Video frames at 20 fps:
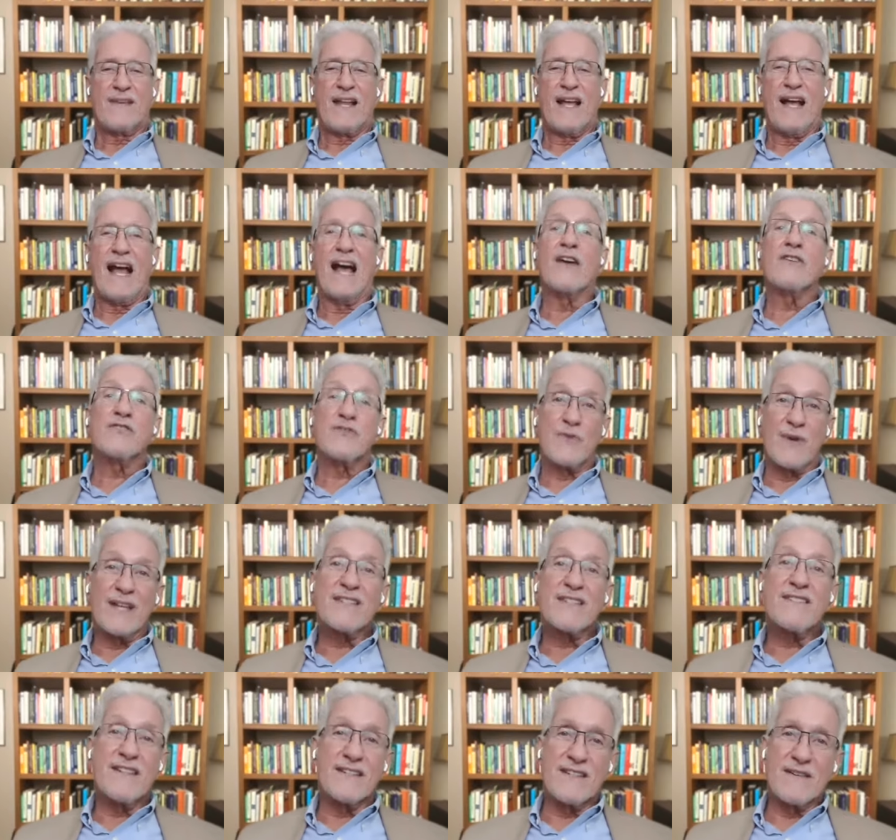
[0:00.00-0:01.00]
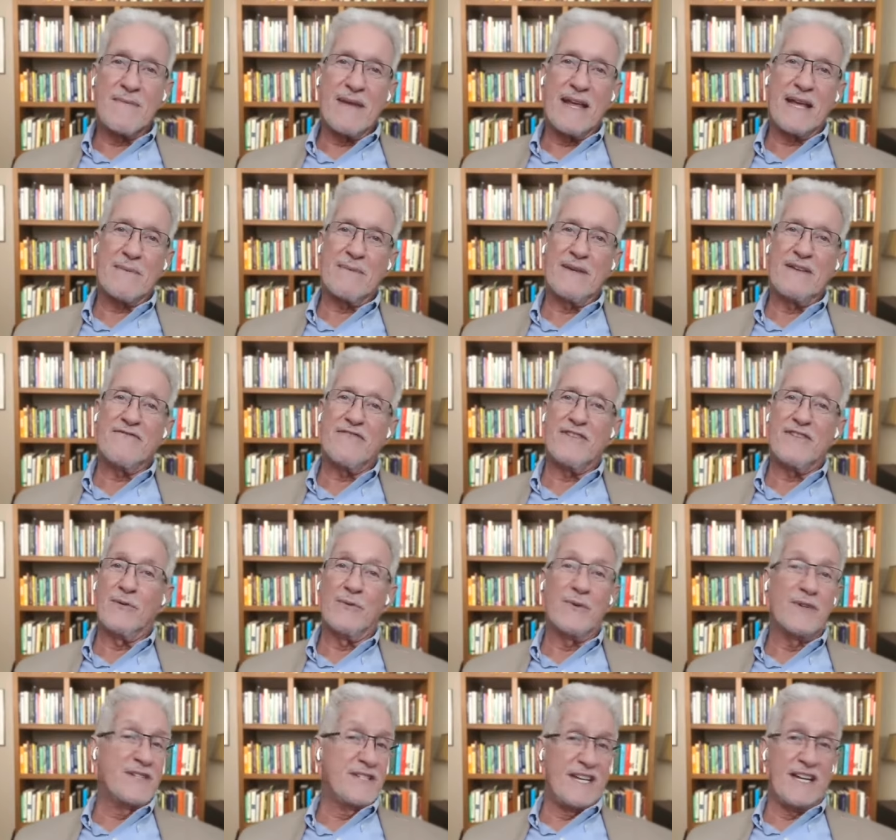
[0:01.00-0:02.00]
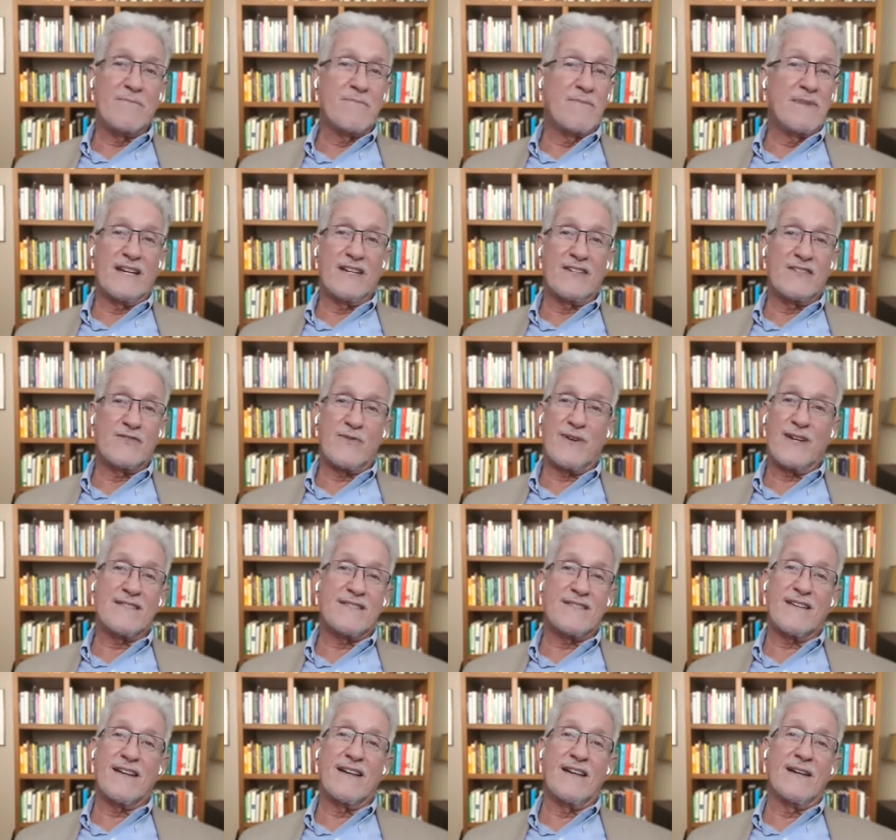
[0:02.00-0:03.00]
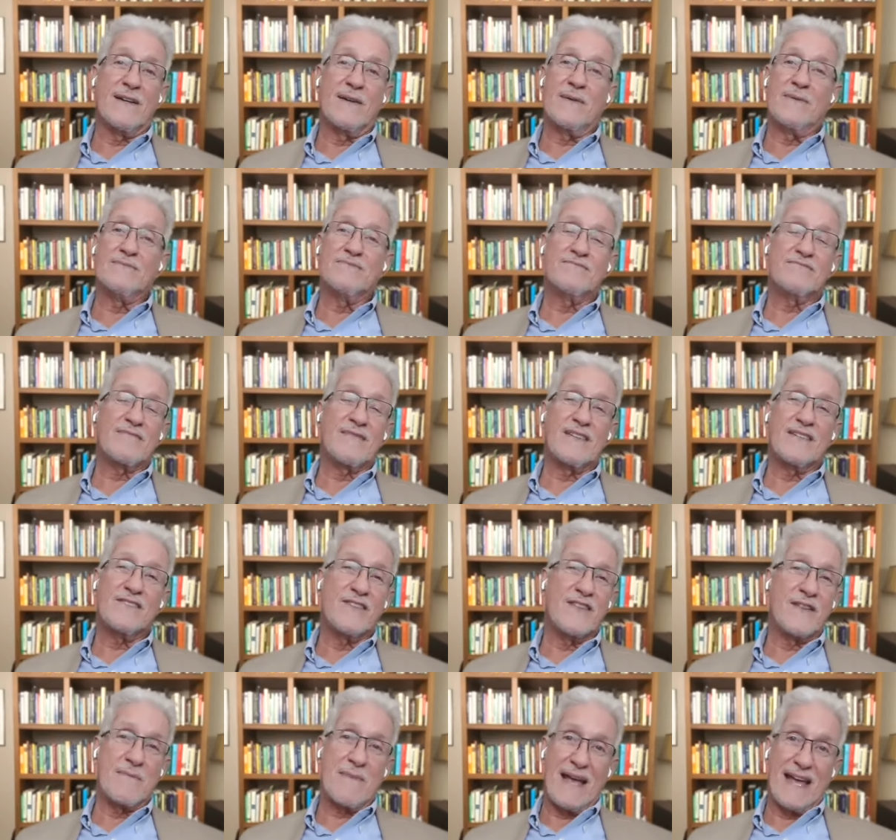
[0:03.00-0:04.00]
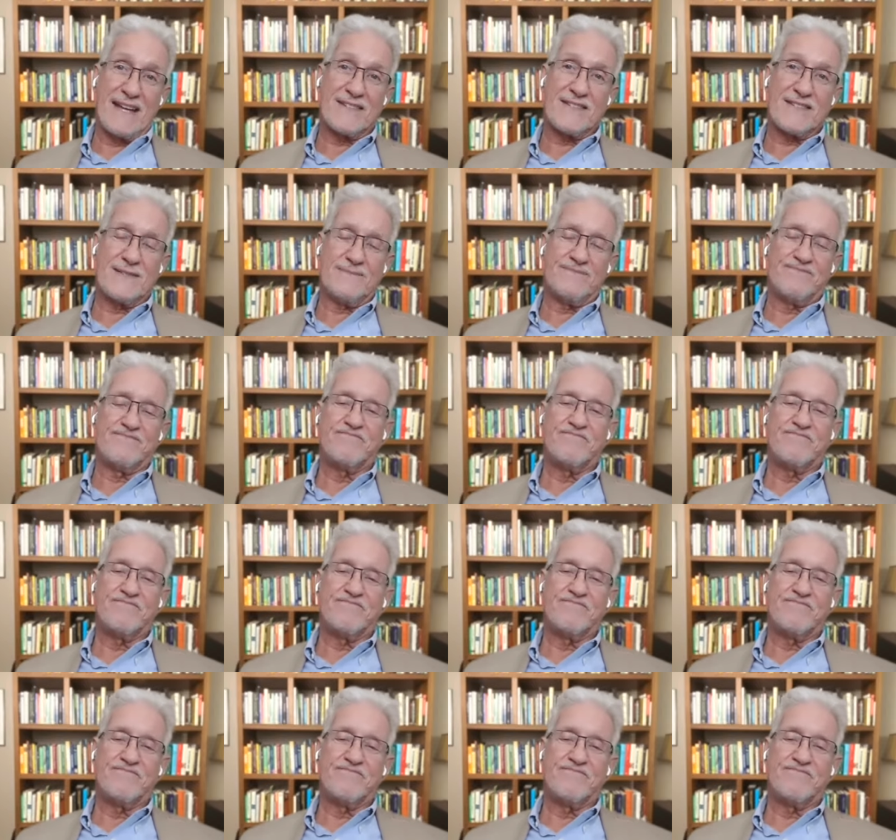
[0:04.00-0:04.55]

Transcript: uh, how stressed does it make me feel, with 10 being stressed uh, to the max?